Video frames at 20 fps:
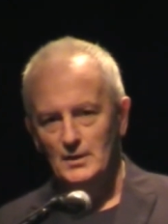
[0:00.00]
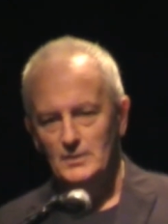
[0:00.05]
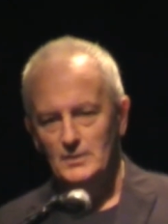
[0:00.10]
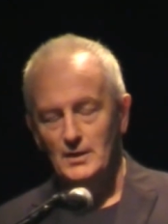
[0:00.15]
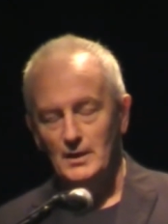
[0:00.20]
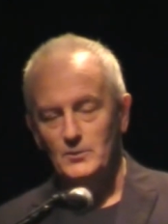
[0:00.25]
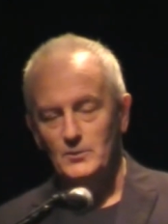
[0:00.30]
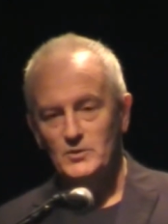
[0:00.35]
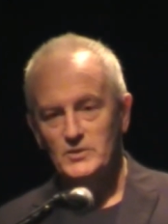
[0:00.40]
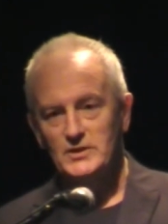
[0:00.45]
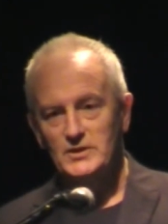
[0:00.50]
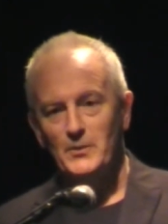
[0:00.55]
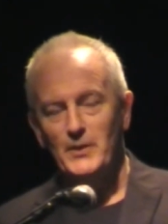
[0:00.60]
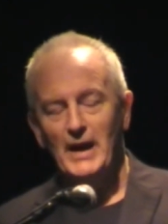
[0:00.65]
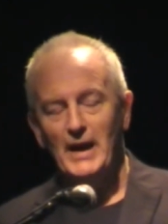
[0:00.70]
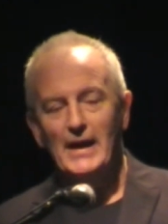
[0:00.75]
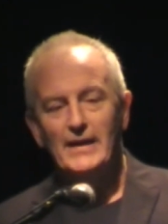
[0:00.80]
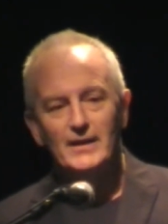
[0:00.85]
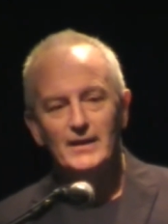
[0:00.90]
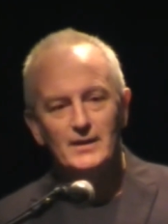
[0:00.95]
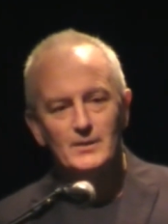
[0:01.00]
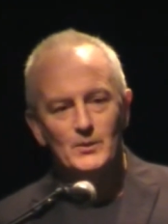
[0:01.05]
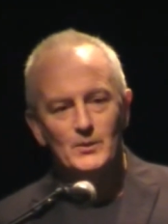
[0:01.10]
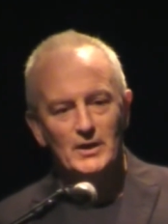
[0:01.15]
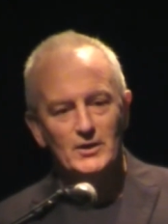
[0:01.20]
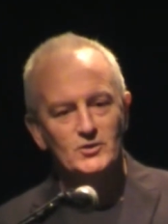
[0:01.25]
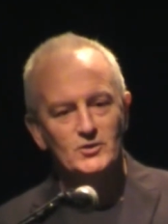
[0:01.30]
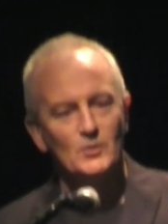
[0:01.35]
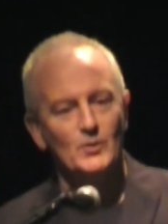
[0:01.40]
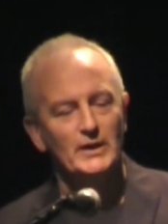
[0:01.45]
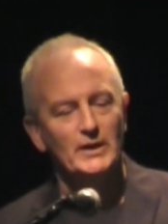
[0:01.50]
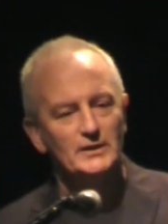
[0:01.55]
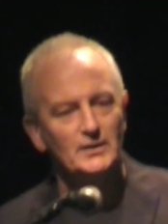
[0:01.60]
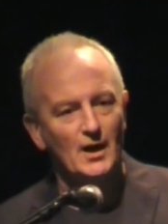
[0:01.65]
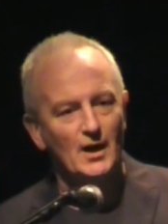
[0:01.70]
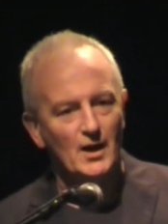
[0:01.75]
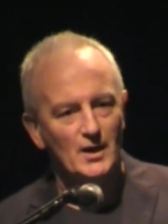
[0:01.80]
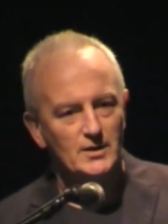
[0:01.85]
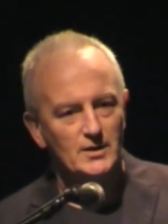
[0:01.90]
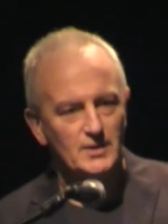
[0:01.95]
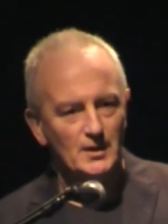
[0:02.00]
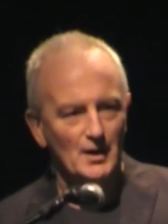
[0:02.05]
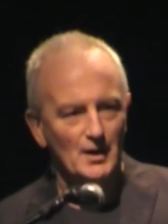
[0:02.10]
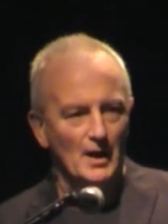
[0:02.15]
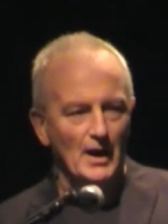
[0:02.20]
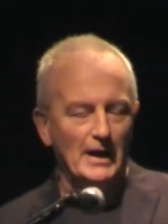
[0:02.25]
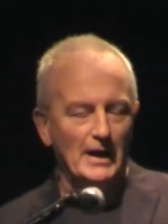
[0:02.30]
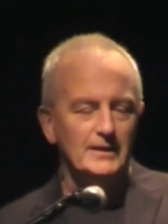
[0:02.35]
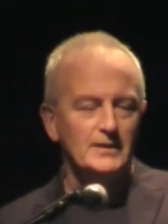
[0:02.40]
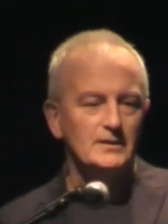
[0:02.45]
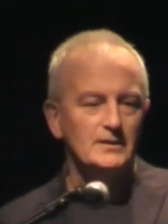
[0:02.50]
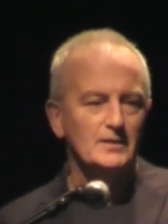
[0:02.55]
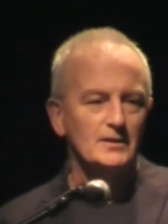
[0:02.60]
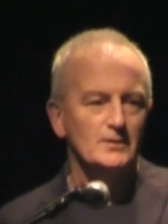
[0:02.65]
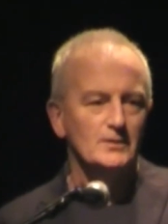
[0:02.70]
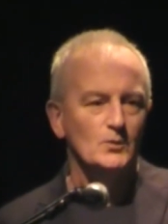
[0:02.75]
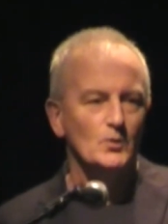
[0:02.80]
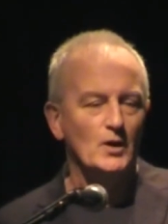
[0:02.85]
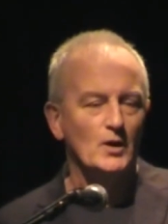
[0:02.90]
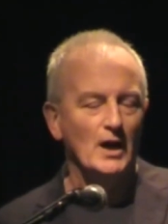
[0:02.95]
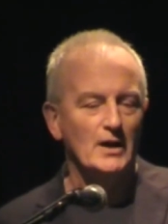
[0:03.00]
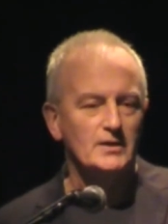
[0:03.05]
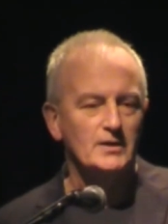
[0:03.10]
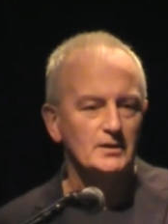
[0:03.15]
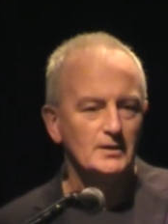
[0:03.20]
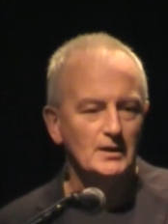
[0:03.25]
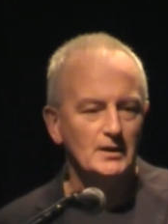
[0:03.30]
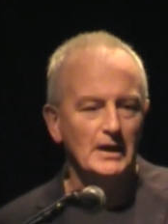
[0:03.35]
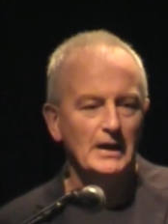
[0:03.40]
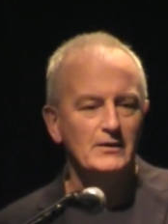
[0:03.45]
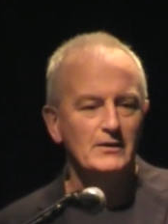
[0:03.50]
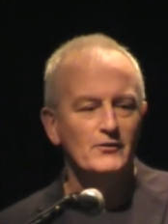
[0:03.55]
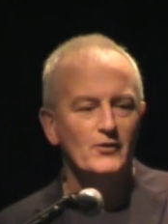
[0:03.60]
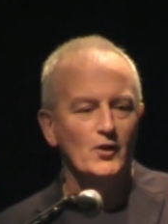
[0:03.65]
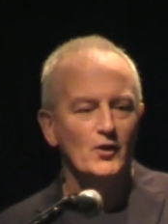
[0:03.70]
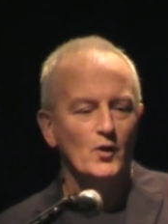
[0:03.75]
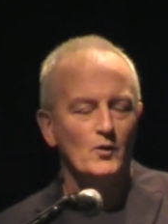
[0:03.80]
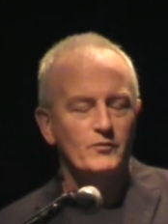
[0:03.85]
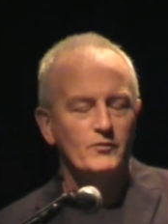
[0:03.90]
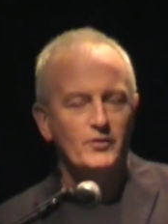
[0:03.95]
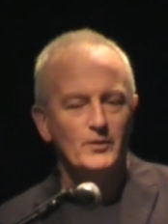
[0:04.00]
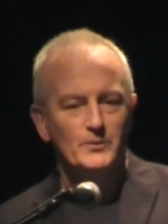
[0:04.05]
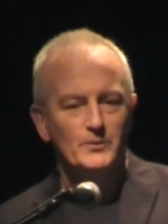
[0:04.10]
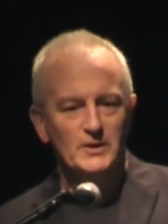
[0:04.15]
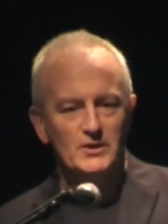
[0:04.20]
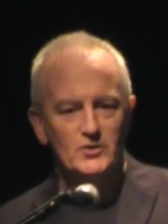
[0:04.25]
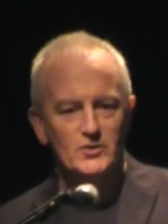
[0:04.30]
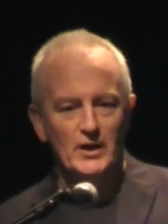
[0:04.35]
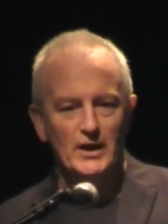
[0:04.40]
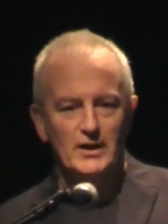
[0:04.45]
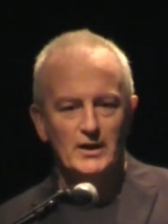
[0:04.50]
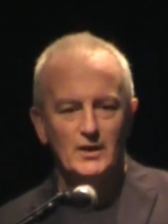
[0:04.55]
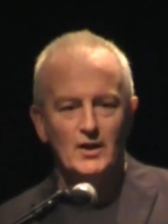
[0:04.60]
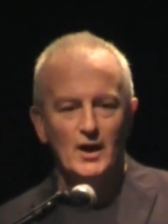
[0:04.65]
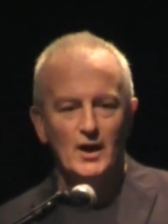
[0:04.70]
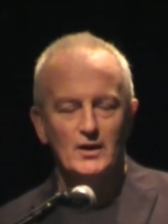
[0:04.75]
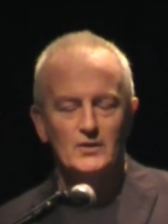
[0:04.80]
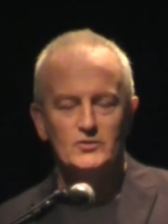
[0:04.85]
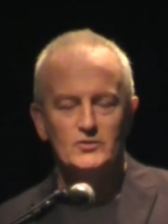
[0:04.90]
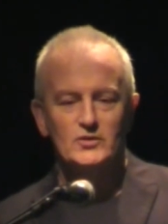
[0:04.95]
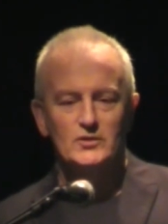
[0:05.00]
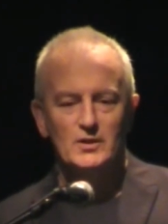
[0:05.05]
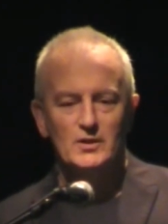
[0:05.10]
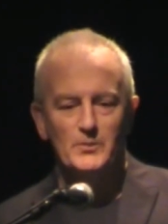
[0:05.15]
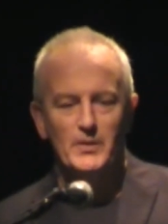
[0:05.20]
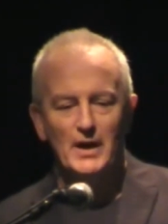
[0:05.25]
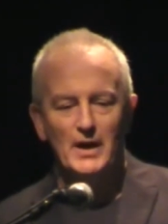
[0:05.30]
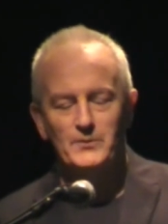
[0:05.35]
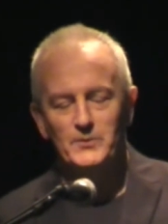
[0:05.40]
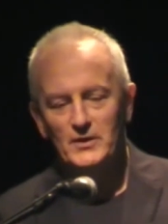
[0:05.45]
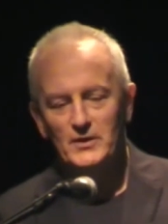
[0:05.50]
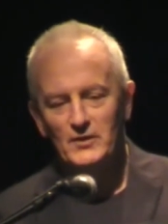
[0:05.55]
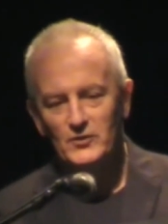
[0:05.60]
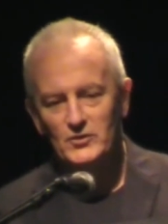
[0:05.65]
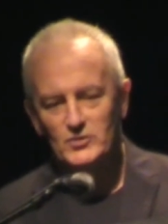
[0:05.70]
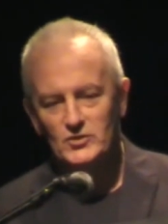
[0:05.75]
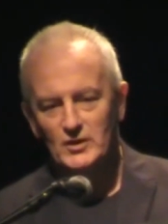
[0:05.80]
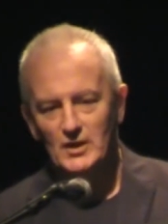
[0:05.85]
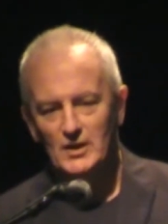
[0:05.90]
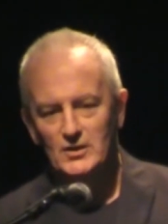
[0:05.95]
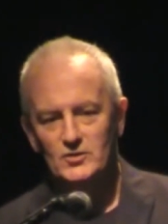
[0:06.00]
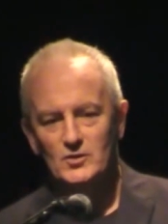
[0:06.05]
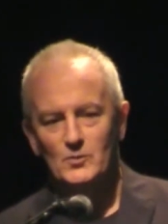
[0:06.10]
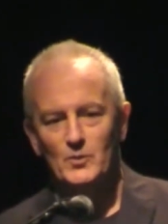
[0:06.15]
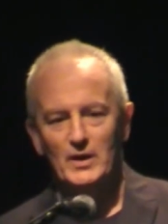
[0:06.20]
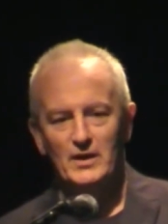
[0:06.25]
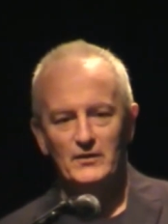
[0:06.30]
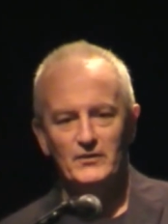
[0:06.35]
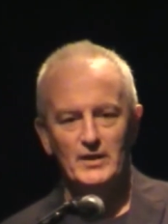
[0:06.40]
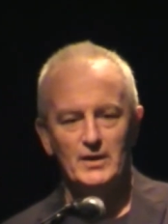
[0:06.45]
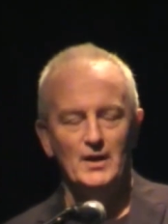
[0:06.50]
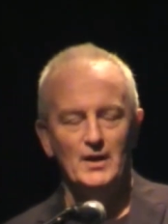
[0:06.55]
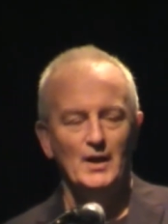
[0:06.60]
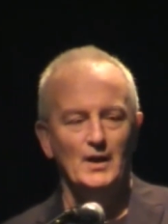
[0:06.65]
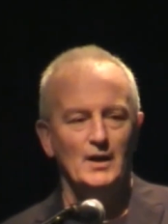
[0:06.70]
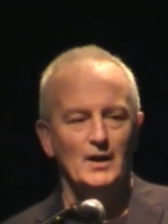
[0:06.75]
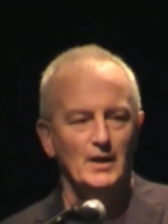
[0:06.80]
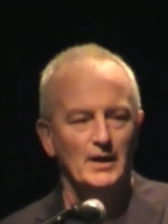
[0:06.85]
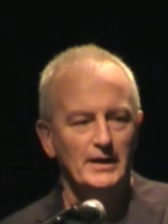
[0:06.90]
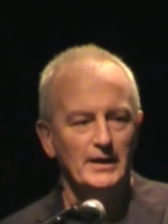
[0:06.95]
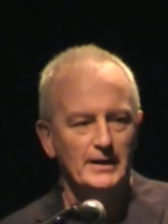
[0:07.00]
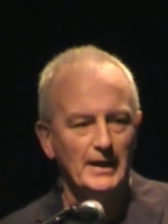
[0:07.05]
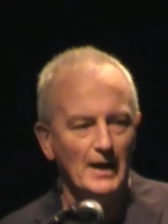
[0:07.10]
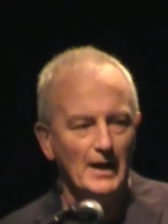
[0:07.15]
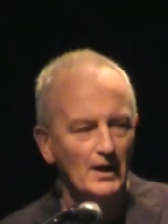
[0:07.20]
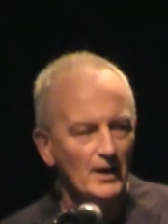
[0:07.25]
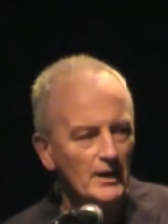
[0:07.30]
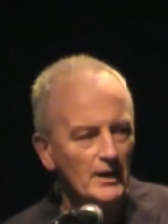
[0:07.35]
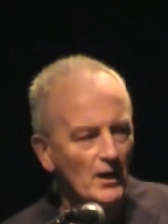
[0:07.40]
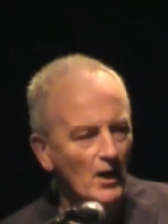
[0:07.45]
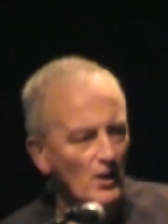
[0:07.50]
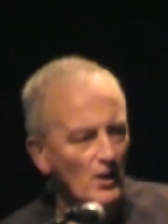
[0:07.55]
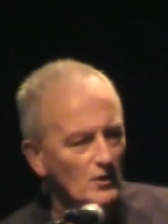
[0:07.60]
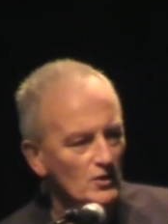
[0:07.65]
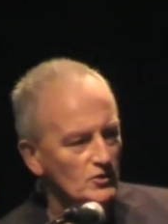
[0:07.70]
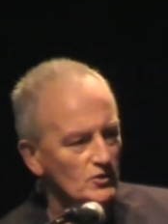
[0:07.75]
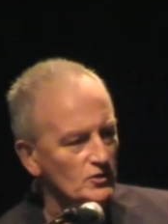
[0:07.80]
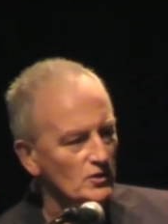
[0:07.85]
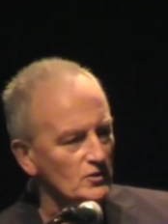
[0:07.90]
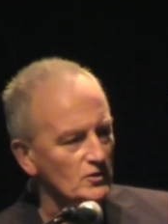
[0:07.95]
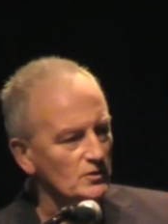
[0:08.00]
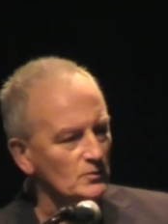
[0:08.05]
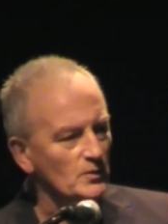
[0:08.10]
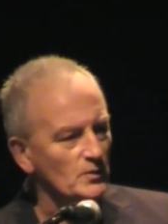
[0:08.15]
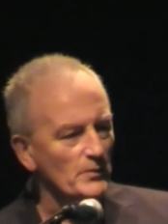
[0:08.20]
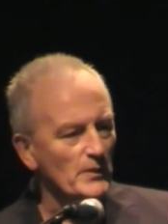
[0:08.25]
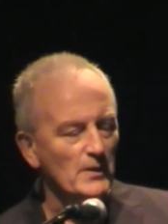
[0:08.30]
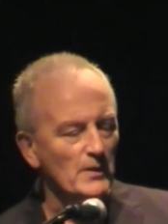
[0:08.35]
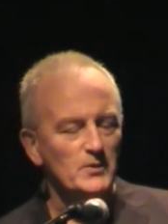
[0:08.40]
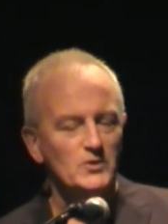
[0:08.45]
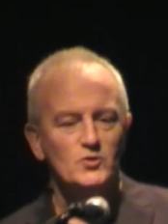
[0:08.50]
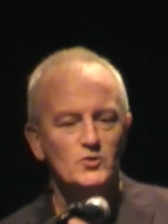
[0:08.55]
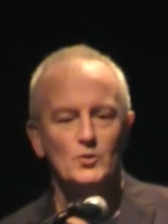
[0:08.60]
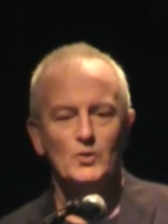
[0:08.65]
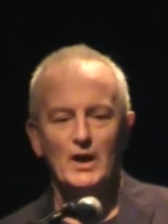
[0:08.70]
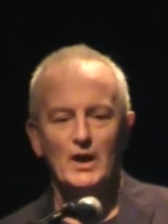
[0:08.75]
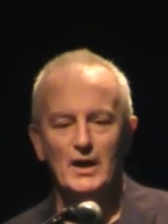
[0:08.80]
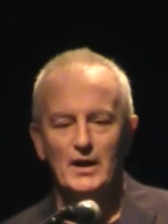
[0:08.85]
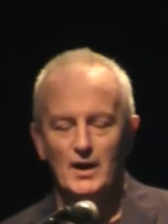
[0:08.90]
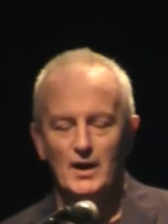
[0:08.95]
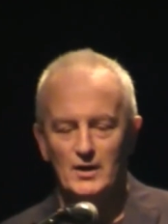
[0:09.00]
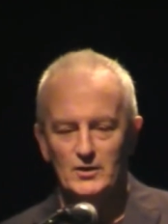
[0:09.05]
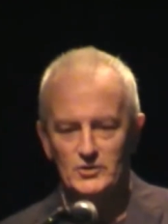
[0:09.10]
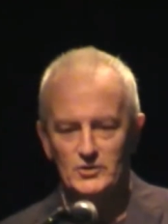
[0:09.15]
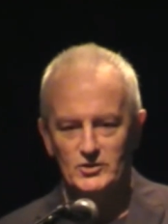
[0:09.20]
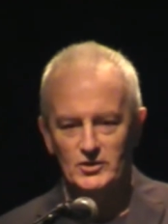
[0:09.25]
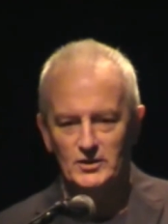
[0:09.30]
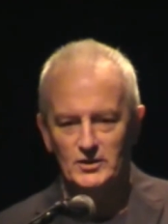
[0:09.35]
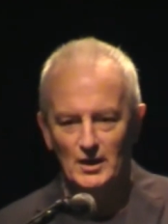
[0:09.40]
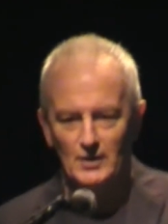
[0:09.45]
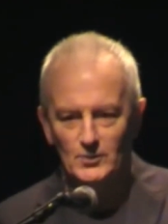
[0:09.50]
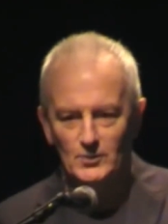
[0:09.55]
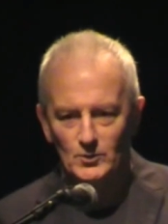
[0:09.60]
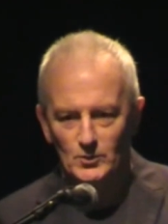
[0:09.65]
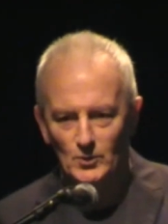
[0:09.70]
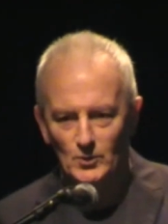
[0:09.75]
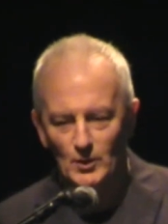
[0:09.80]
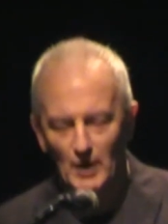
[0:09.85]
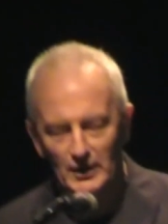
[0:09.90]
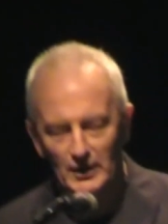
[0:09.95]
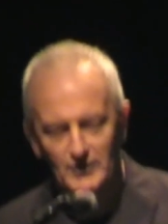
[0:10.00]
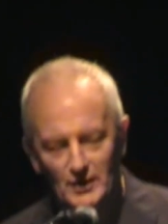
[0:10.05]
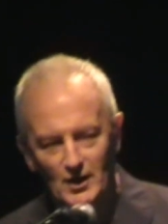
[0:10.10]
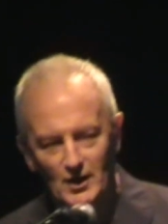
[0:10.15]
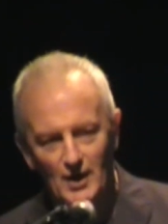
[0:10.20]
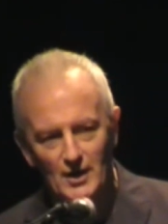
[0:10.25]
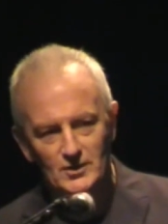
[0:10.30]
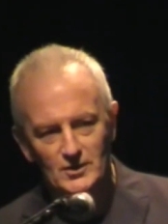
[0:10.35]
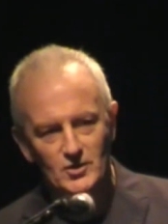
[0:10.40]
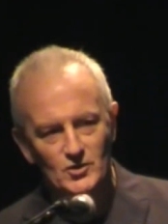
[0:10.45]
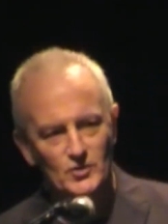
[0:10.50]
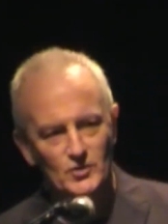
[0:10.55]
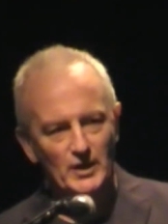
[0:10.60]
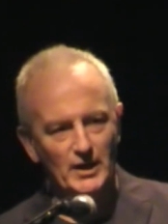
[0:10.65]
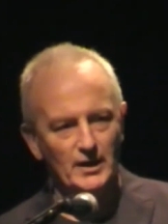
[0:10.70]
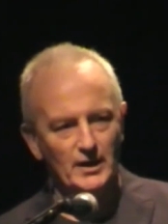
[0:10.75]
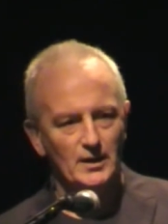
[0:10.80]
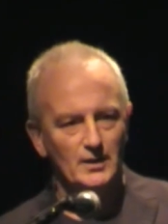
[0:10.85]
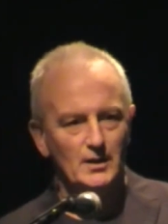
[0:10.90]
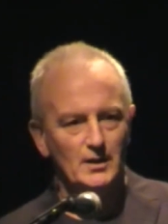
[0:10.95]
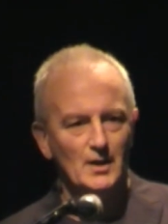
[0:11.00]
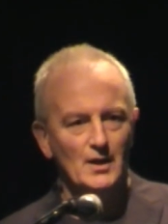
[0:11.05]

that was the plan anyway. So I thought, and then you got the envelope from the training college or the Department of Education or whatever in early August or something, maybe July, August, to tell you got the call to training.